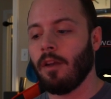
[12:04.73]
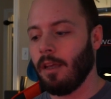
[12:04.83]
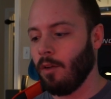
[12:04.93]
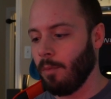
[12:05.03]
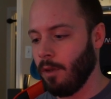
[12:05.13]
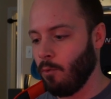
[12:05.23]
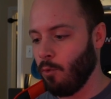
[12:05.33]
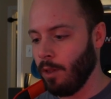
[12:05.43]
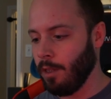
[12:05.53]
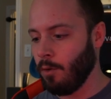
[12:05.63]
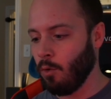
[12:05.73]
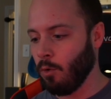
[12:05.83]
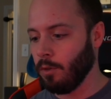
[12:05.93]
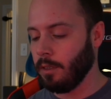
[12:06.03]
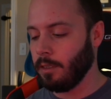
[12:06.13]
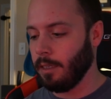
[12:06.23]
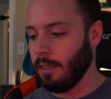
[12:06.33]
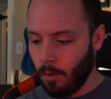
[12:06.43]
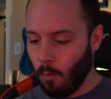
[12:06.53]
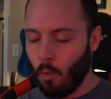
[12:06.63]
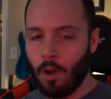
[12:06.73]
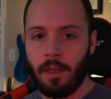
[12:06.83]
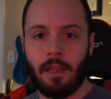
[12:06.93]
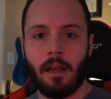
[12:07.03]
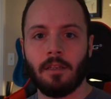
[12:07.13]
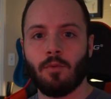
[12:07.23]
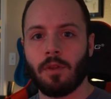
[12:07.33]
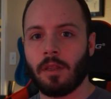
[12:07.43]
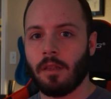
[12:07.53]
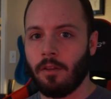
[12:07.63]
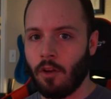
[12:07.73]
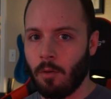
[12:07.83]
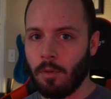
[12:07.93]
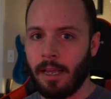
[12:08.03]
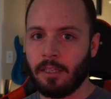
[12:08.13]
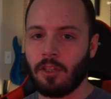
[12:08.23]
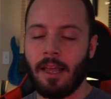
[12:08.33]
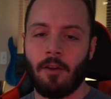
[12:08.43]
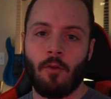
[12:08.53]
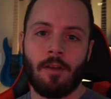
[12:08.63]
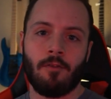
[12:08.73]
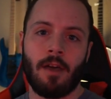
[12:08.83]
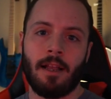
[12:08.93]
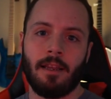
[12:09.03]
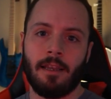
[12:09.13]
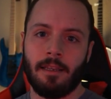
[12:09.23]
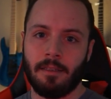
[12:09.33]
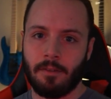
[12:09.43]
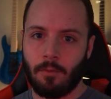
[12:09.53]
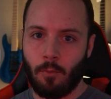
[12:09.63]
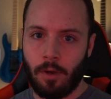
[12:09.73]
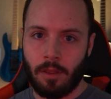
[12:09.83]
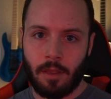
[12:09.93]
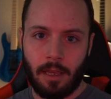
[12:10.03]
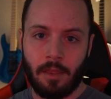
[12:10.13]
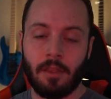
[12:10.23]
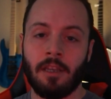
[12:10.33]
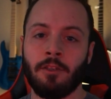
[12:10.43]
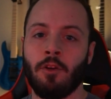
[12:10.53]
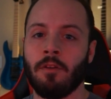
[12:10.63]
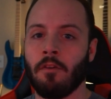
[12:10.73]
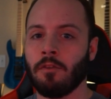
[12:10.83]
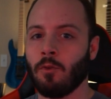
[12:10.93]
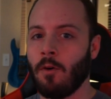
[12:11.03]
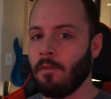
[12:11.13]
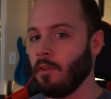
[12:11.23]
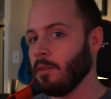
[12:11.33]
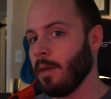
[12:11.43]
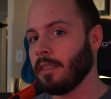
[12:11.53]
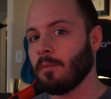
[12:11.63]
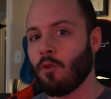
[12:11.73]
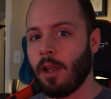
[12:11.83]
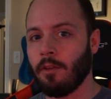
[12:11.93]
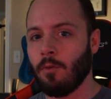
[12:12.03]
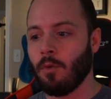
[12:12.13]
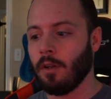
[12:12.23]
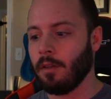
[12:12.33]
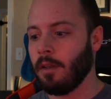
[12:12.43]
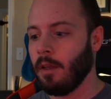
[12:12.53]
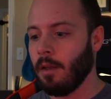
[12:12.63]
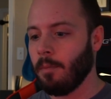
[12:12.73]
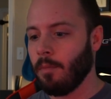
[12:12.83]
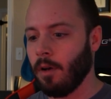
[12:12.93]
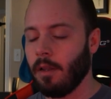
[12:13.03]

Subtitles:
It'll be really cool to see what he does with, you know, Blank Slate, whether that is within this universe or if he just makes a brand new one. But